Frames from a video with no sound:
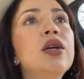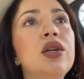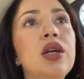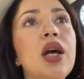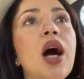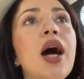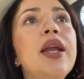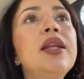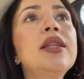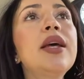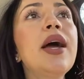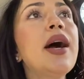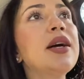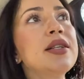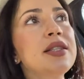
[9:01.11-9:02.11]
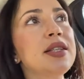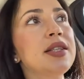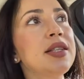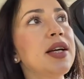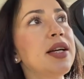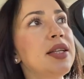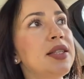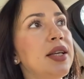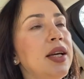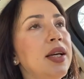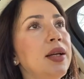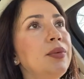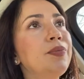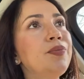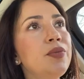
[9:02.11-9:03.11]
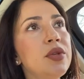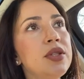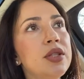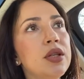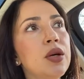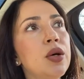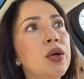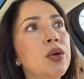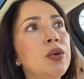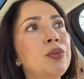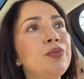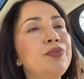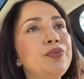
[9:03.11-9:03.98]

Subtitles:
Regarding the exercising, so